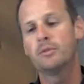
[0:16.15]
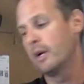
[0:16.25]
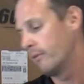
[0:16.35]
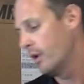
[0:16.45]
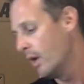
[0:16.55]

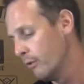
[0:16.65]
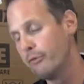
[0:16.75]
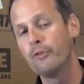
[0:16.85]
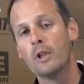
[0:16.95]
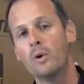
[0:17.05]
to have
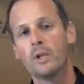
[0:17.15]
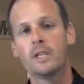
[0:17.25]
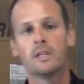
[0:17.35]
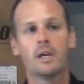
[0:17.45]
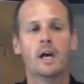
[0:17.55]
flown
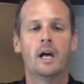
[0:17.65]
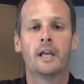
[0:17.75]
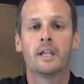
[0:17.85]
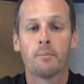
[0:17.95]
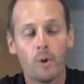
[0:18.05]
it
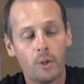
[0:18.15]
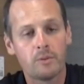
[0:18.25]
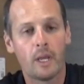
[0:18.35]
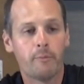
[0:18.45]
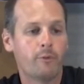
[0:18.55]
in a
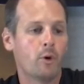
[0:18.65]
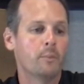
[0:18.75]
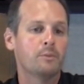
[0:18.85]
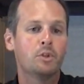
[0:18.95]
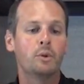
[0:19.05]
prototype
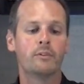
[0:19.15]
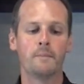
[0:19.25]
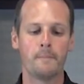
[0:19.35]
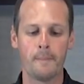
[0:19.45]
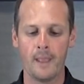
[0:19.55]
form, two of them,